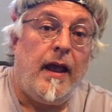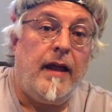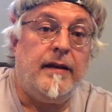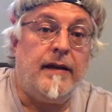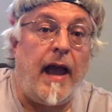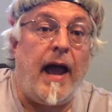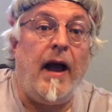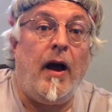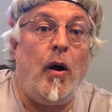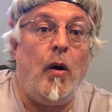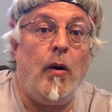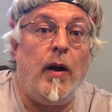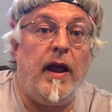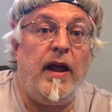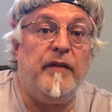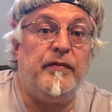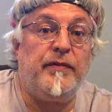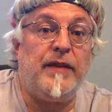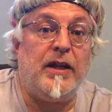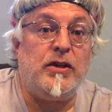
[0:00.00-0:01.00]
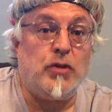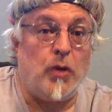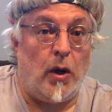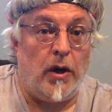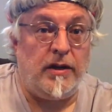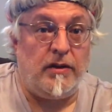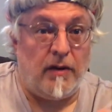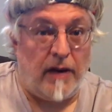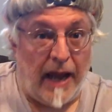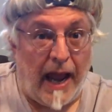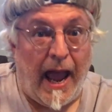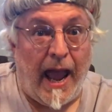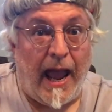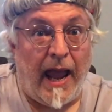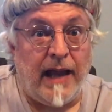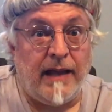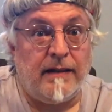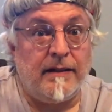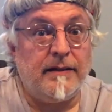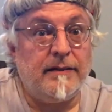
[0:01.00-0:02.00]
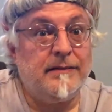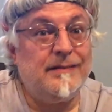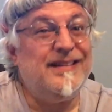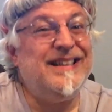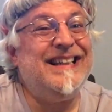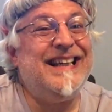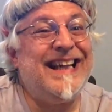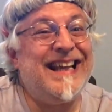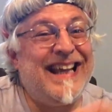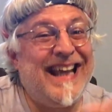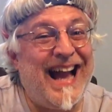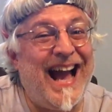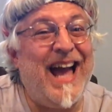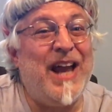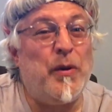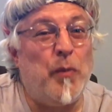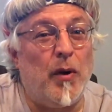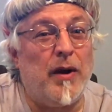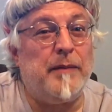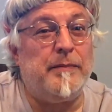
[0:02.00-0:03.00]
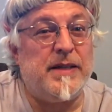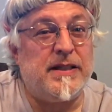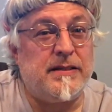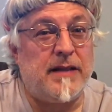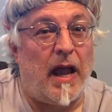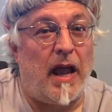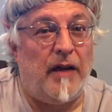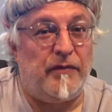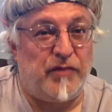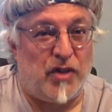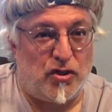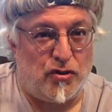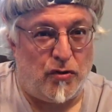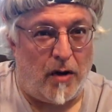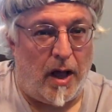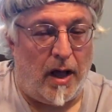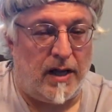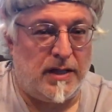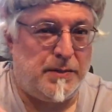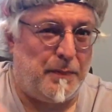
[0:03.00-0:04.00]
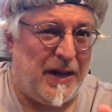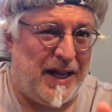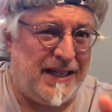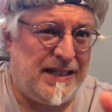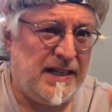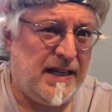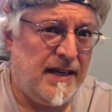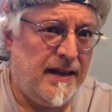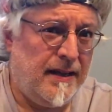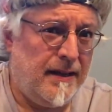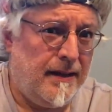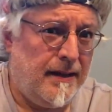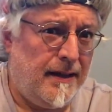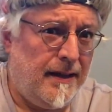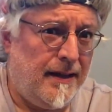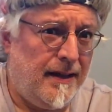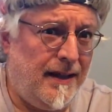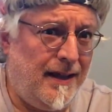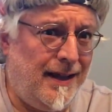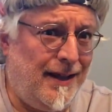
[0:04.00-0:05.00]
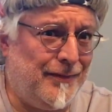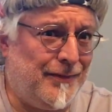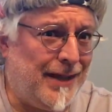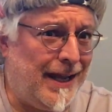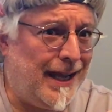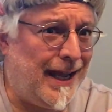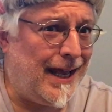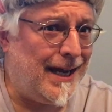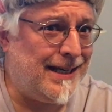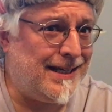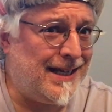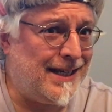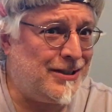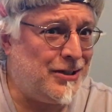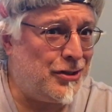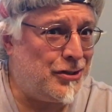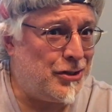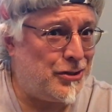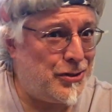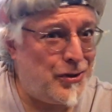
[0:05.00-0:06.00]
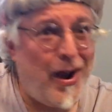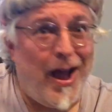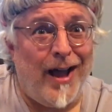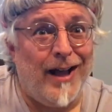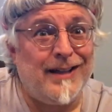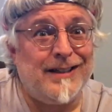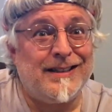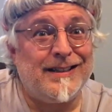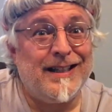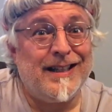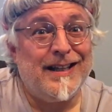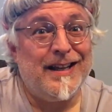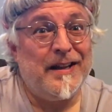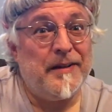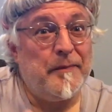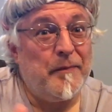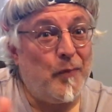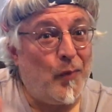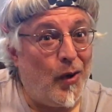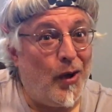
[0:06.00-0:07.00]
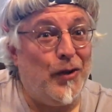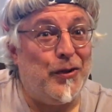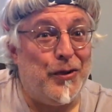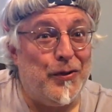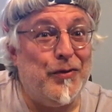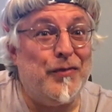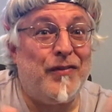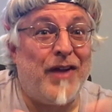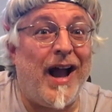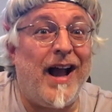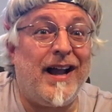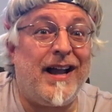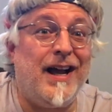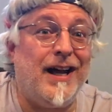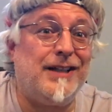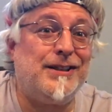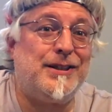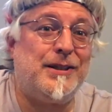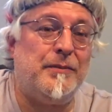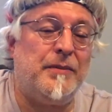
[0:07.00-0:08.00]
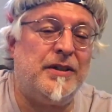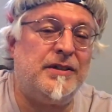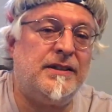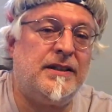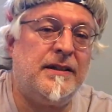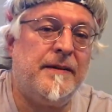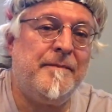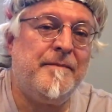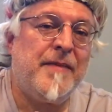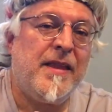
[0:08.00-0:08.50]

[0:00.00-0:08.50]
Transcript: Now, if they join your gang, you kind of want them to stay off the drugs, but if they get addicted to drugs, well, you've got customers.